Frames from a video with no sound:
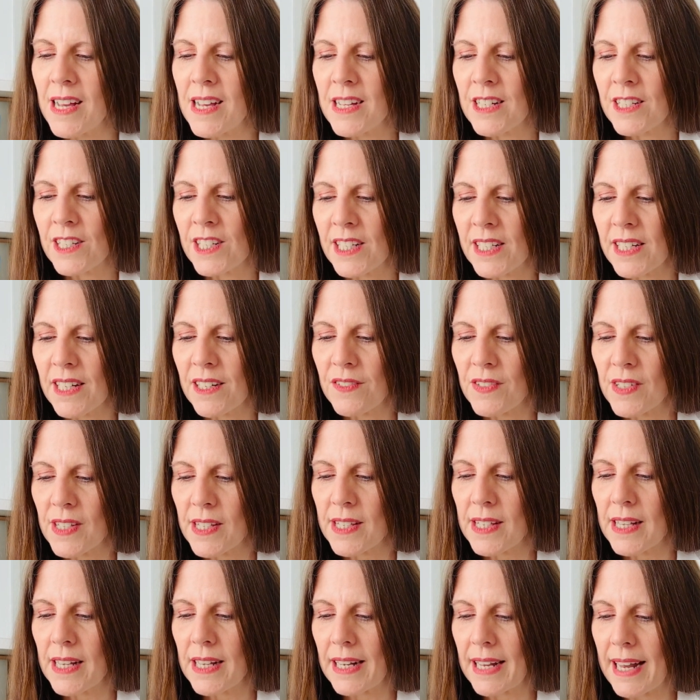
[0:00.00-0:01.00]
she gives us
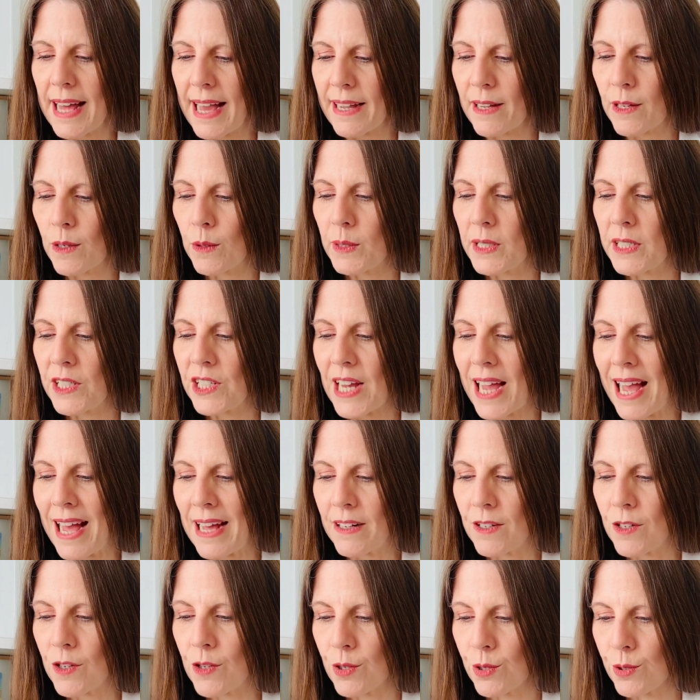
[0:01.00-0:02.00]
the language
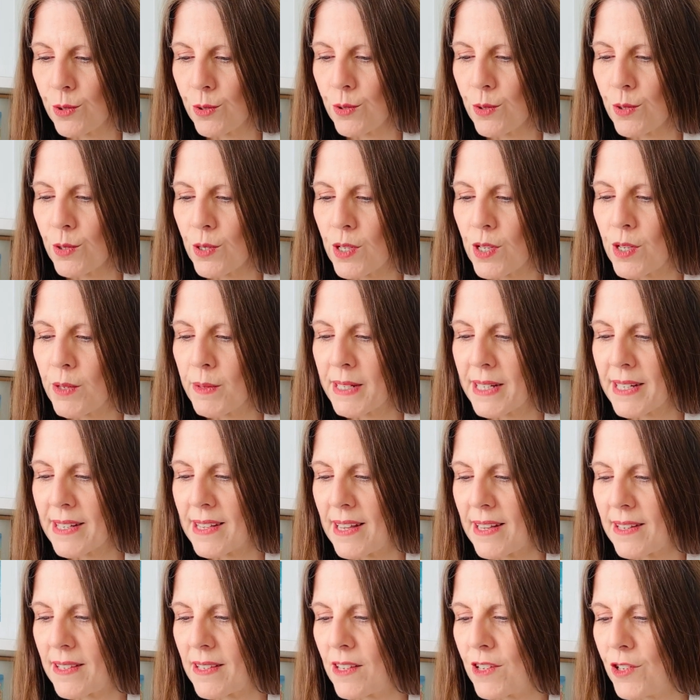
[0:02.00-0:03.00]
and tools to
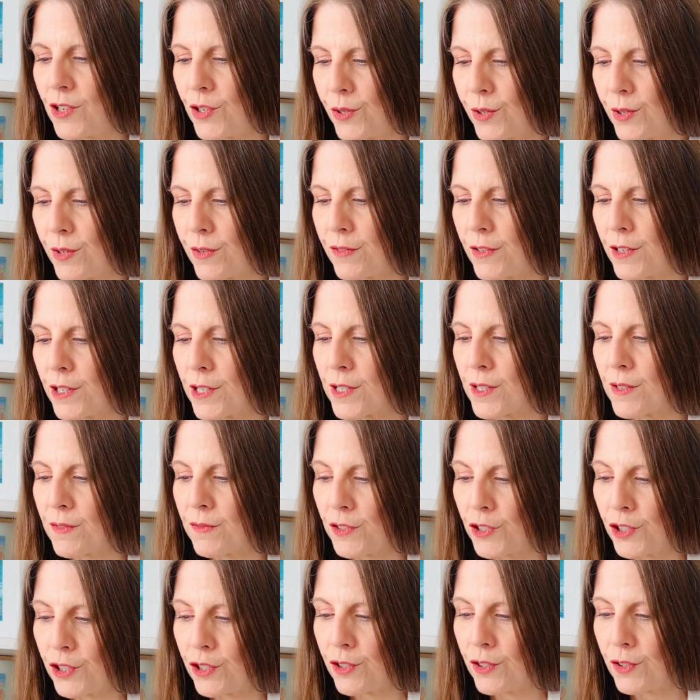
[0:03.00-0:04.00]
access the universe of
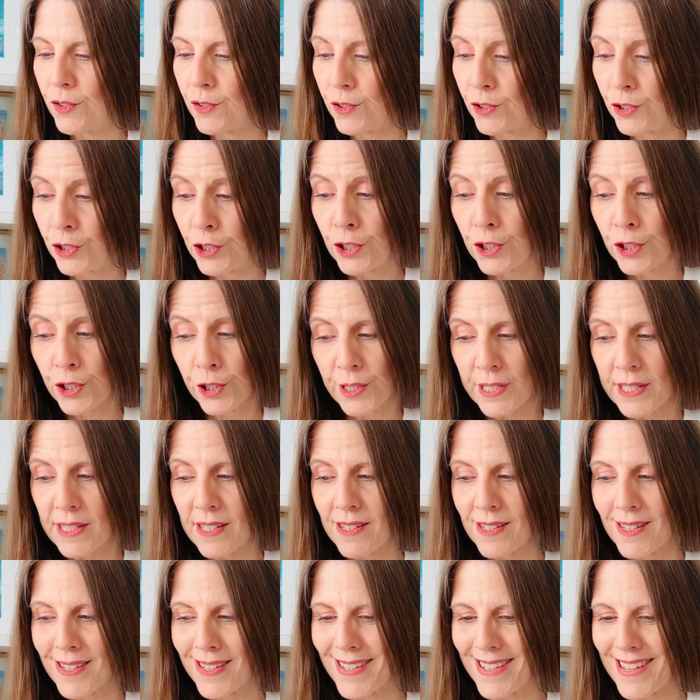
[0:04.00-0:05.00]
new
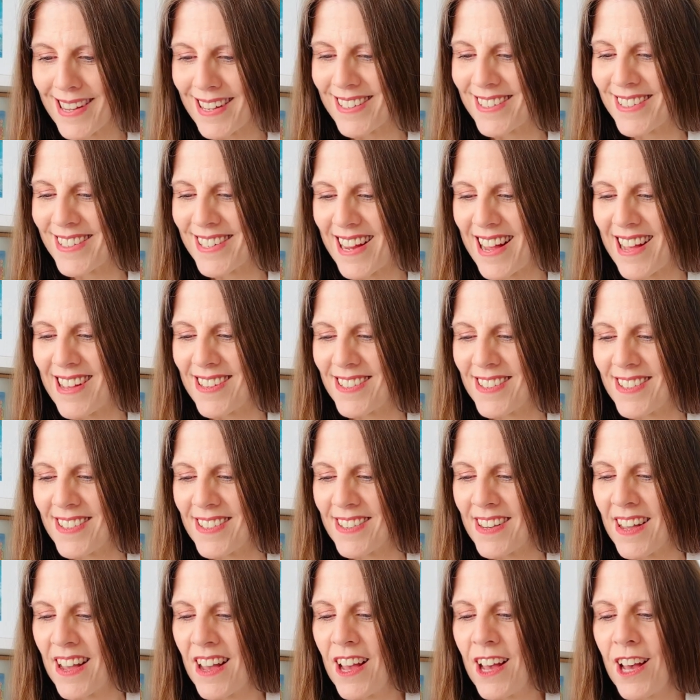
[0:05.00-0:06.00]
choices and second
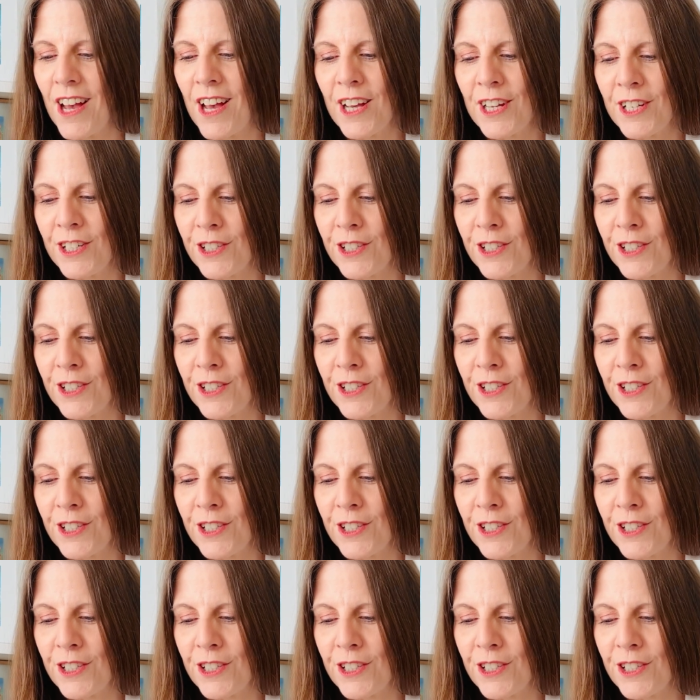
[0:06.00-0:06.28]
chances, a